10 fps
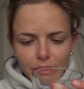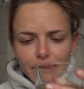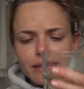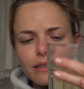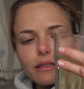
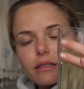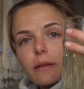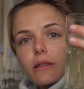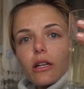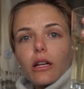This is
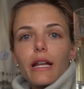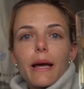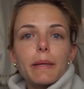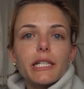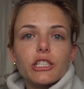the
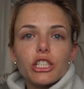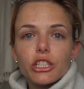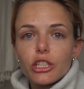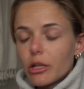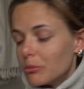lemon and
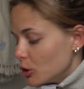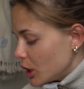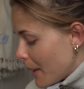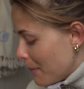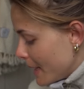ginger
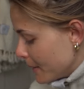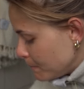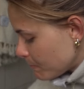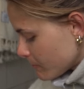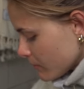kombucha I made
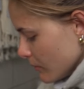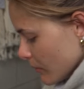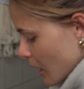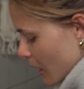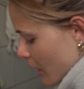
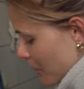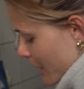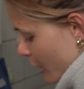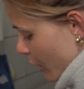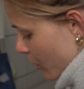a little bit
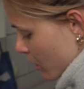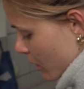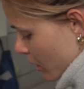ago.